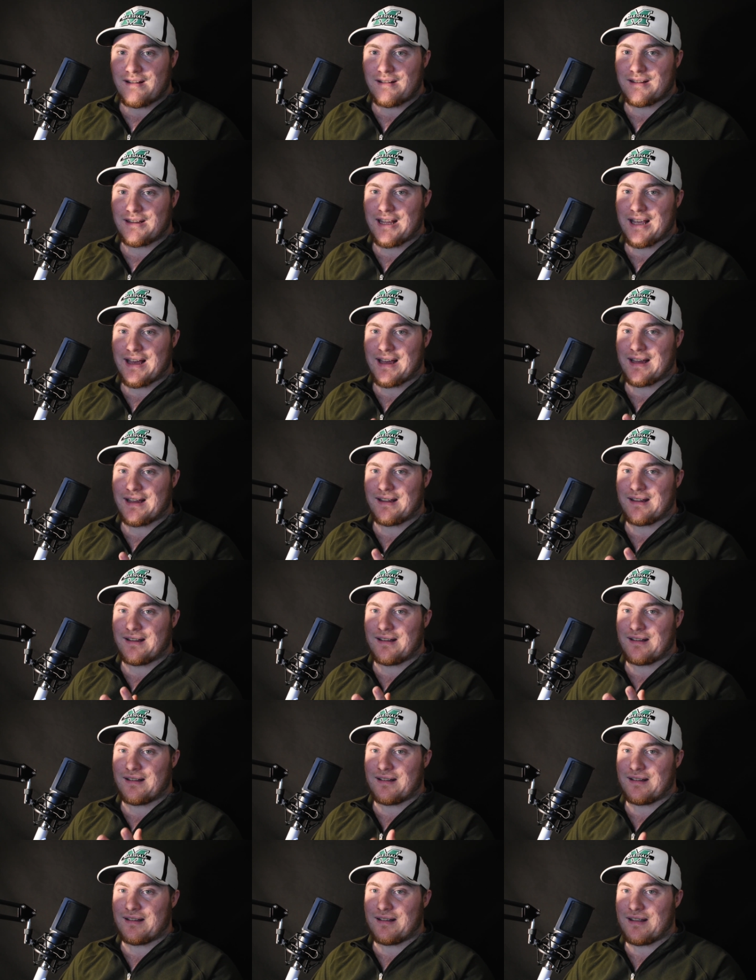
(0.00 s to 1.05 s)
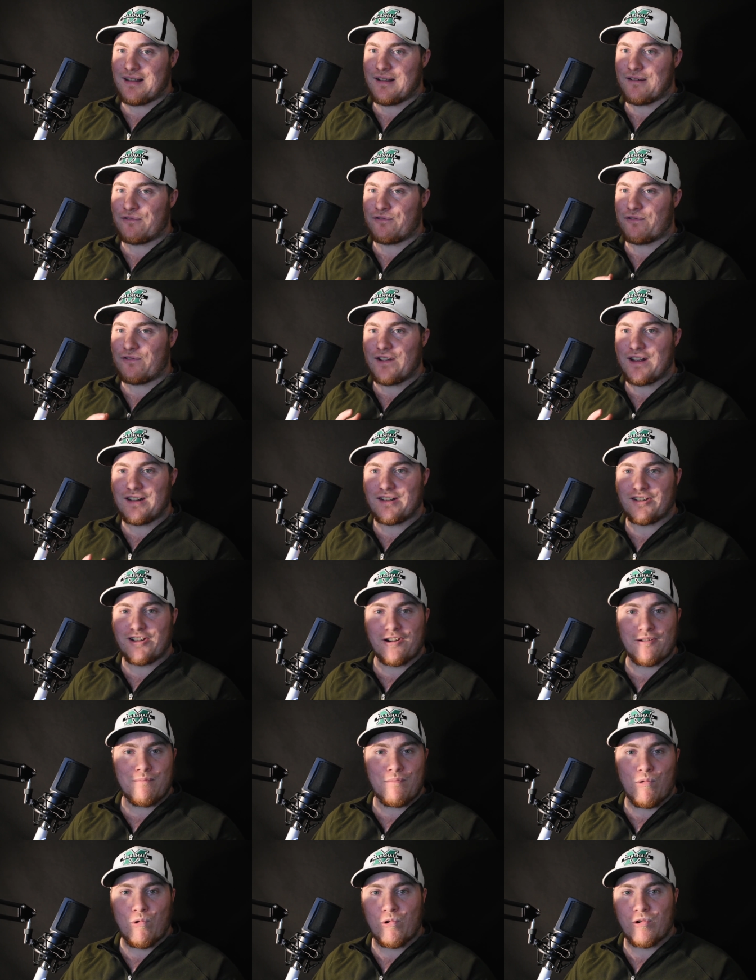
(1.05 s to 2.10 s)
that is there
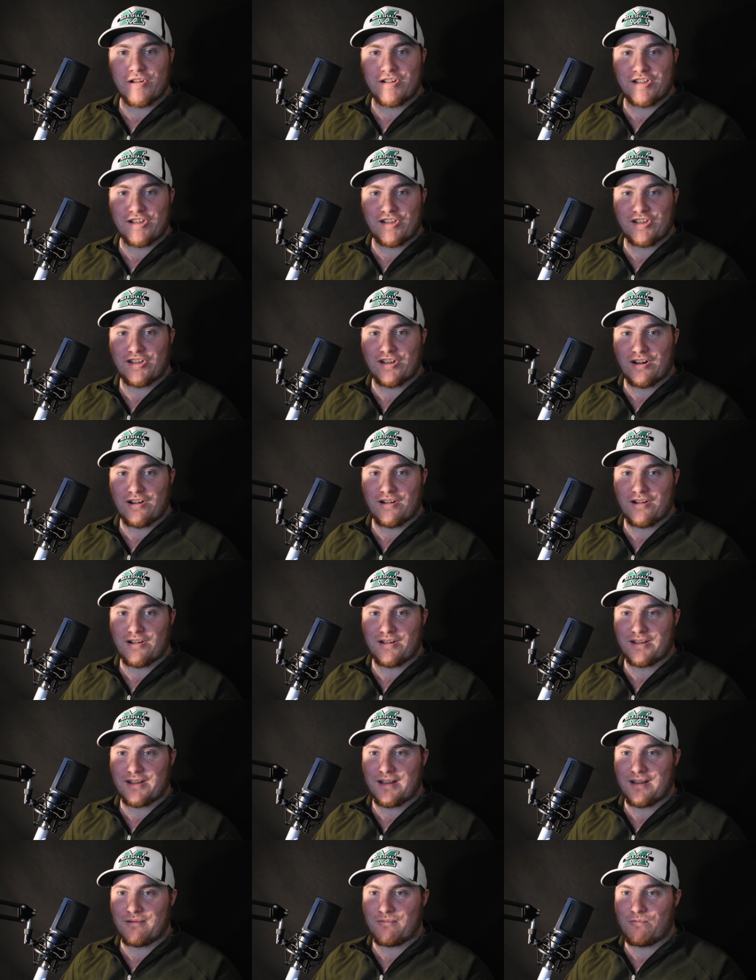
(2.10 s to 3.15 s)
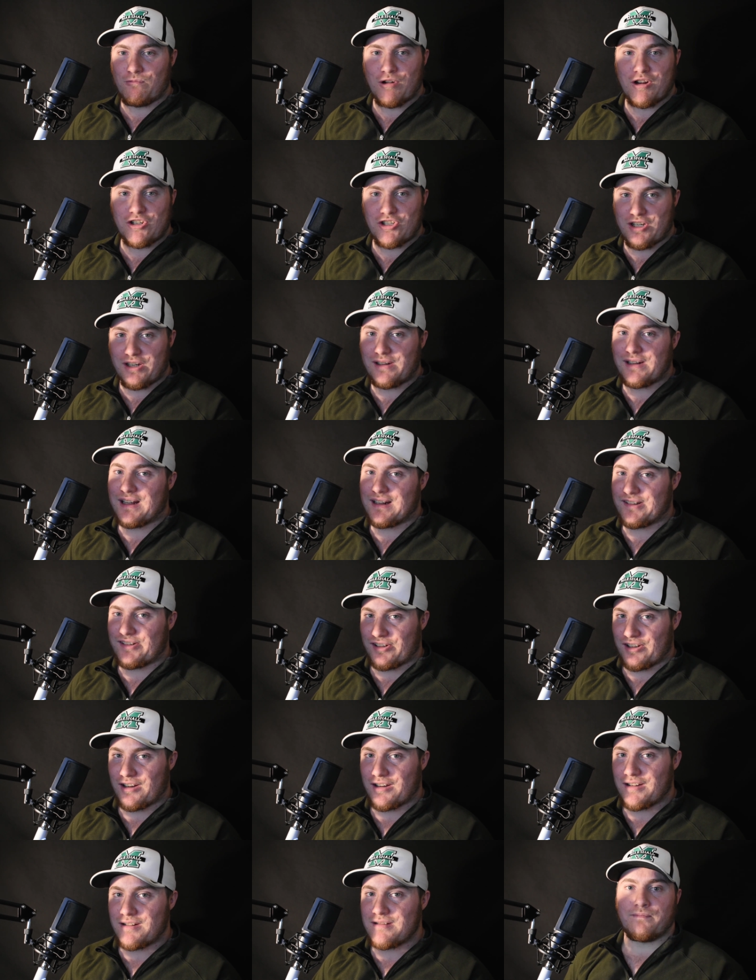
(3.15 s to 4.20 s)
more to Star than what she lets
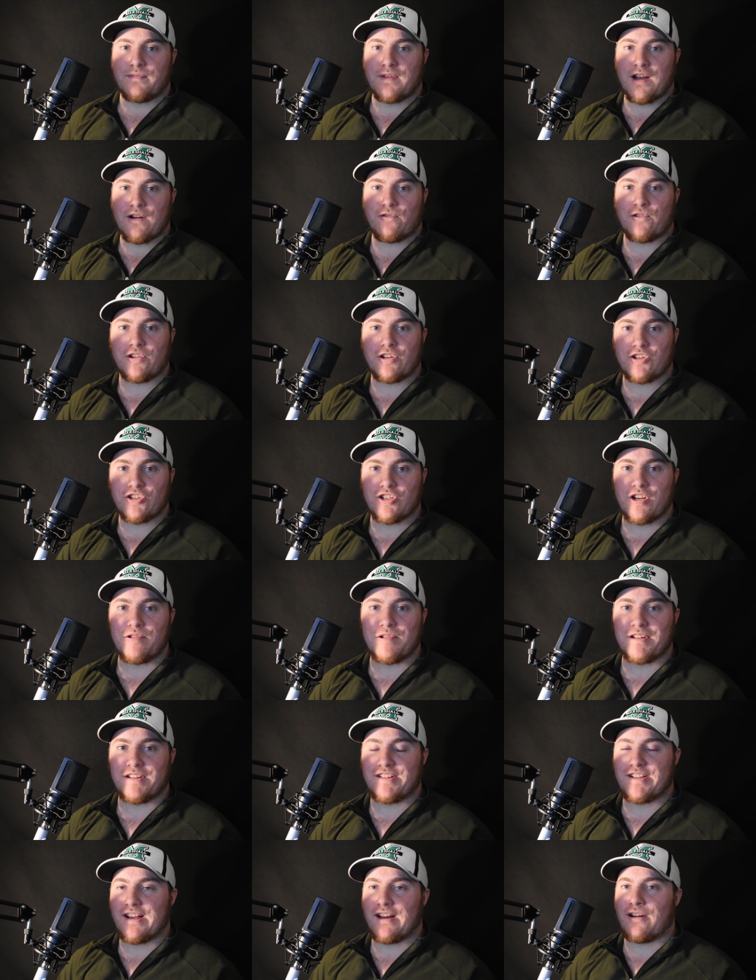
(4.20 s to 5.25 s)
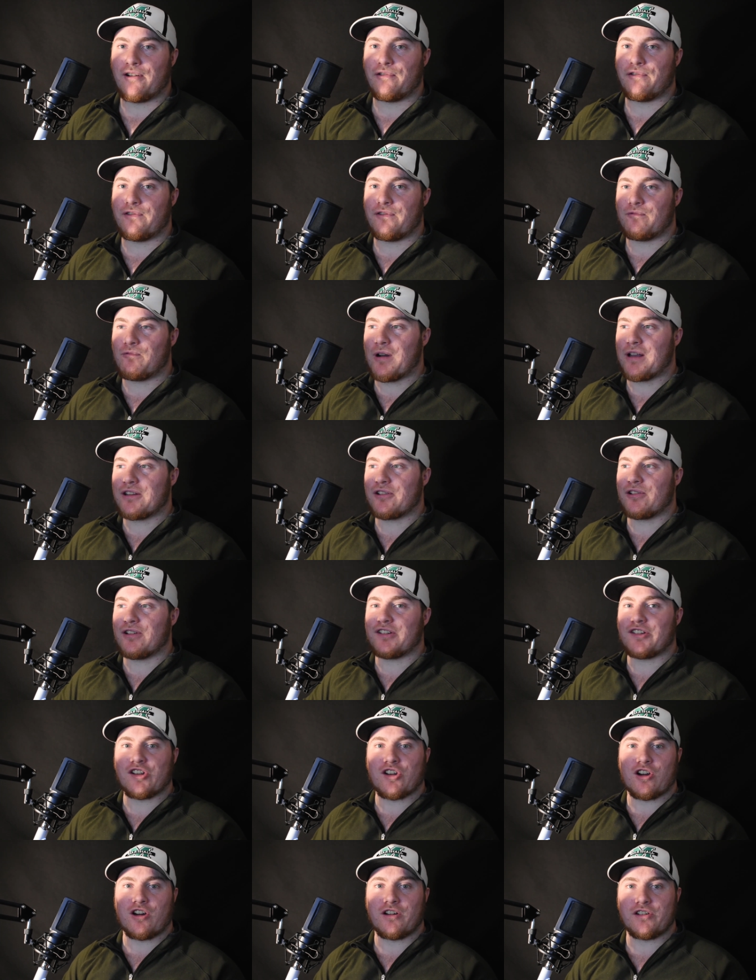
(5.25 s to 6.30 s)
on? Now, for the show itself, whether
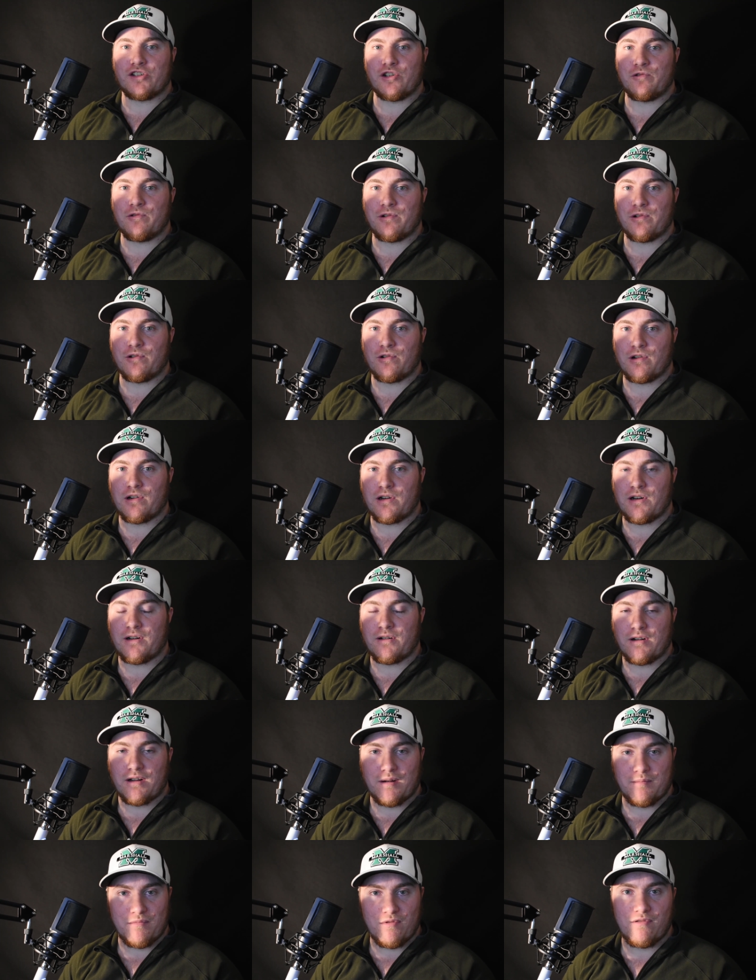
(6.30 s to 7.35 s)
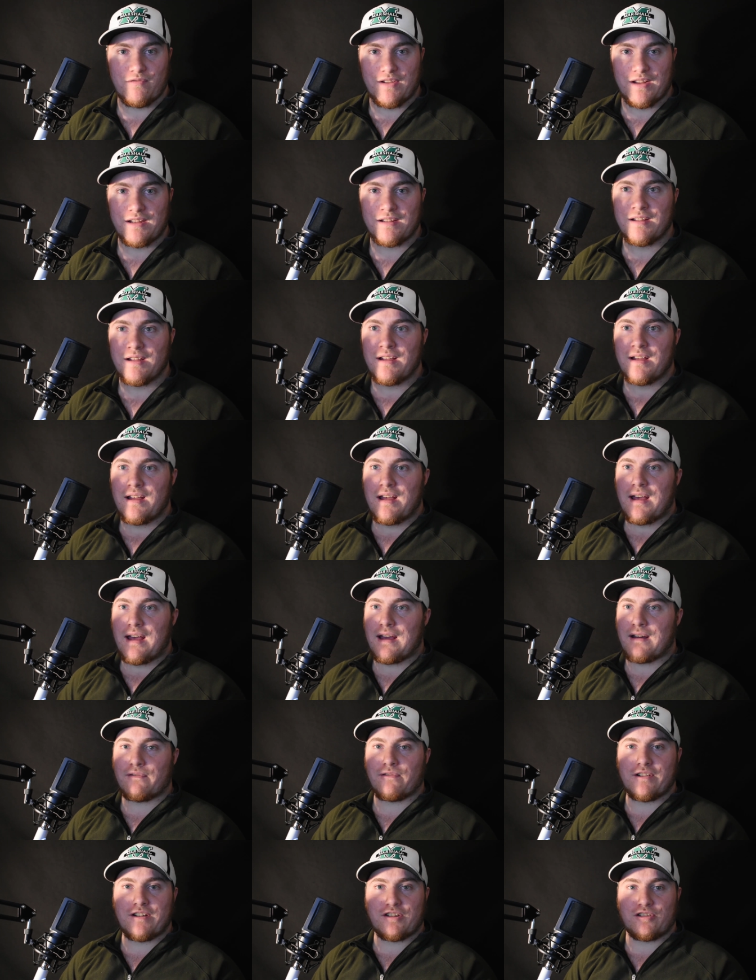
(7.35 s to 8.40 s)
it's a cartoon or a movie,
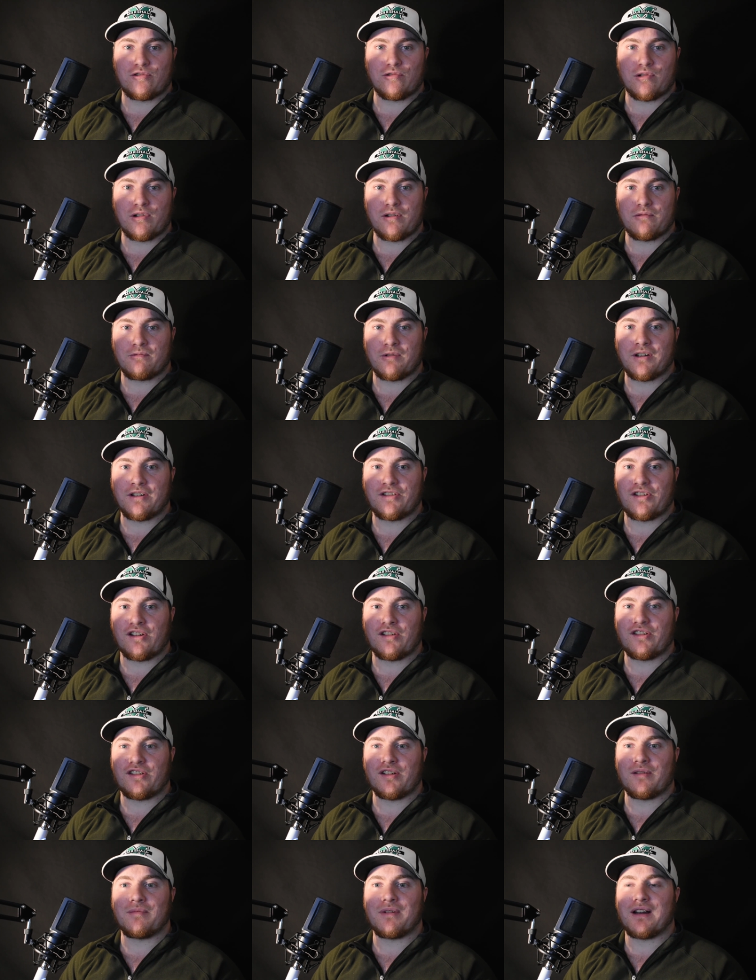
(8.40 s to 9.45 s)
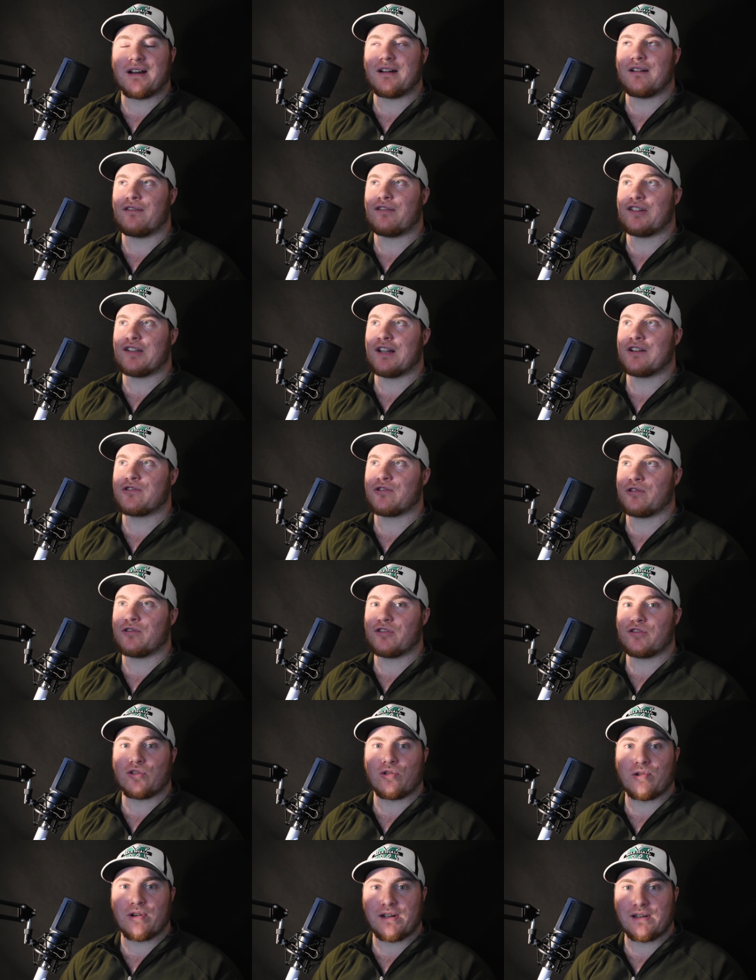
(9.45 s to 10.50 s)
every story runs on some kind of central
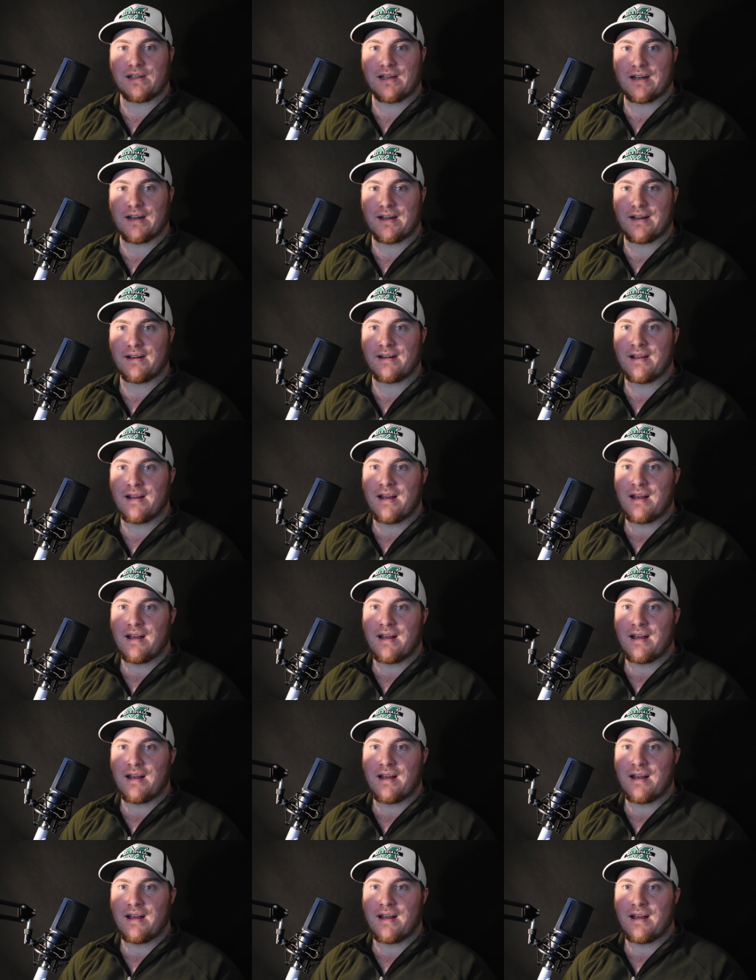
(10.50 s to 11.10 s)
storyline